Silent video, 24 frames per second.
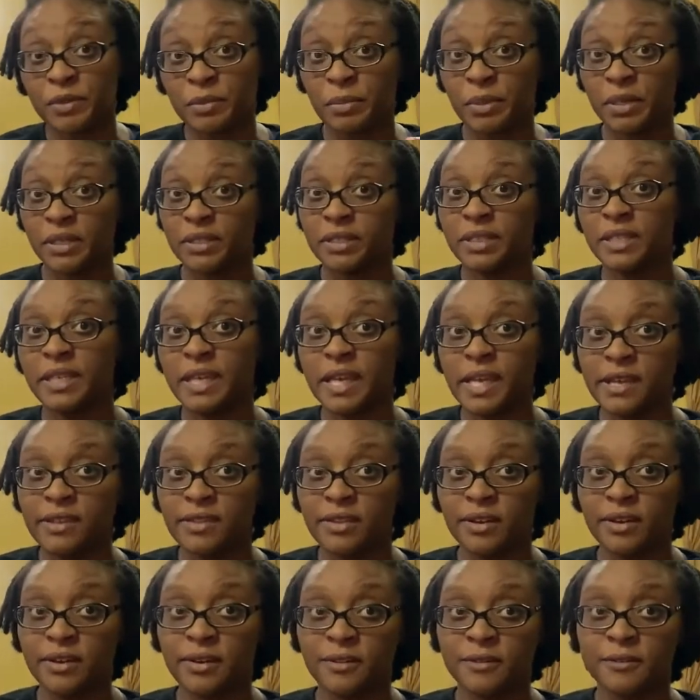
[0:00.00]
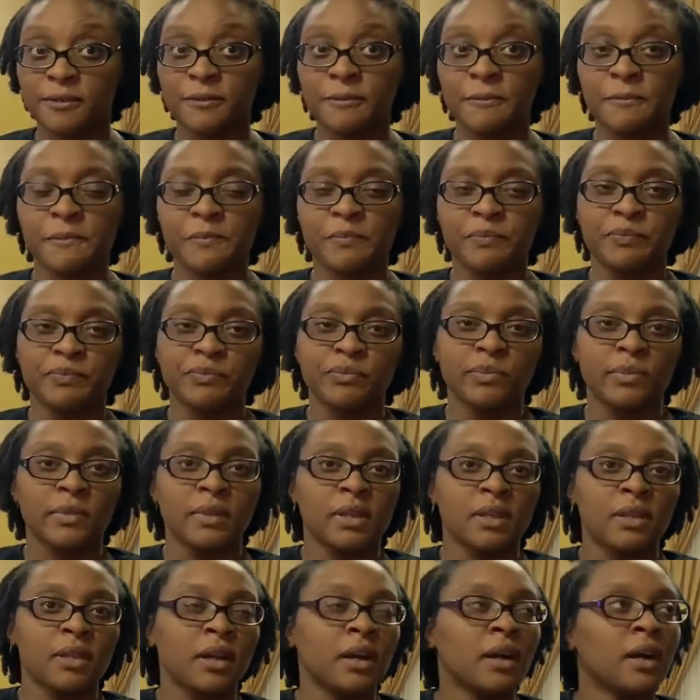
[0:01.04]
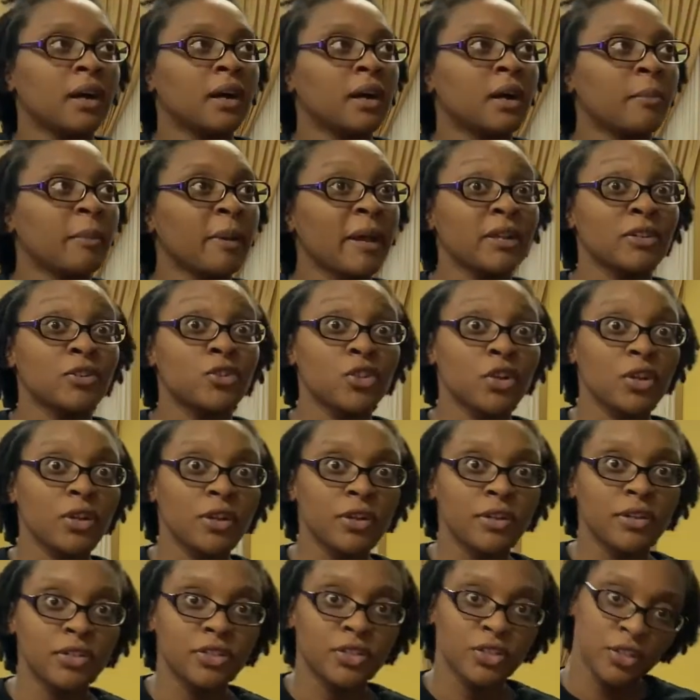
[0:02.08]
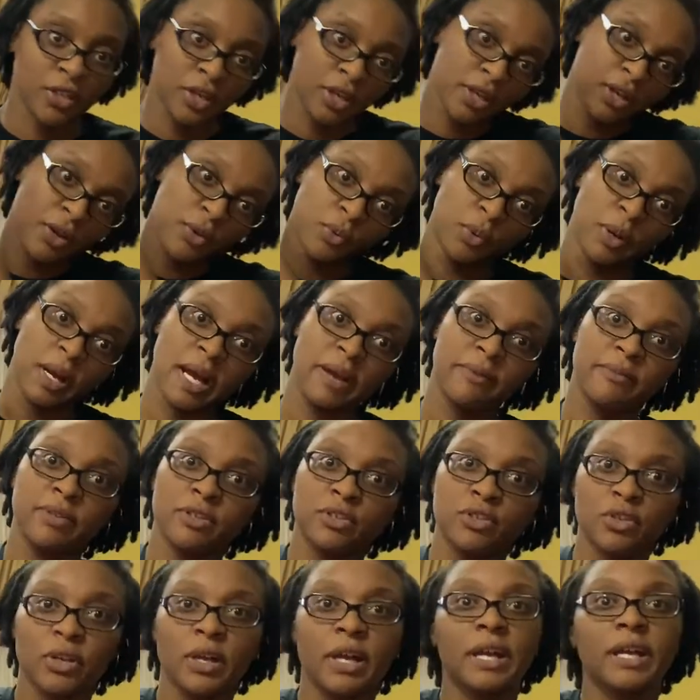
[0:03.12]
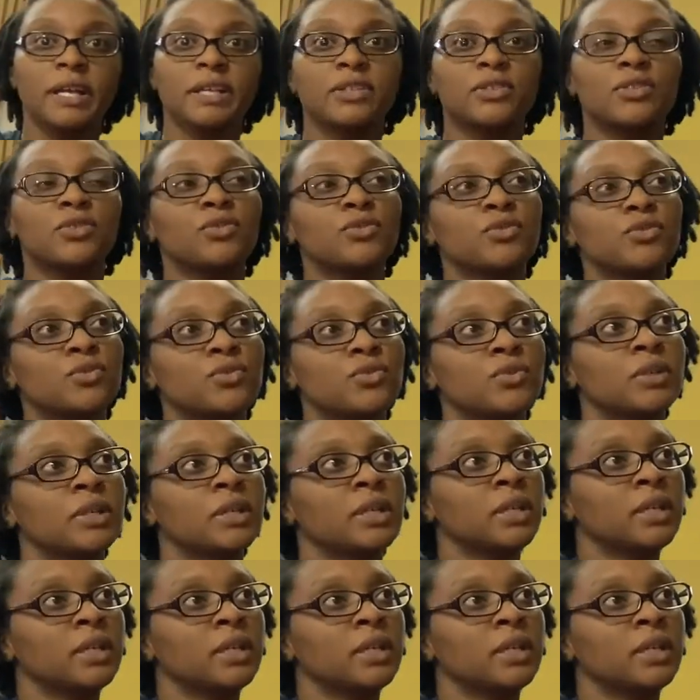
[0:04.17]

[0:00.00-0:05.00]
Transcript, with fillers: But today though, um, at church, what I've been trying to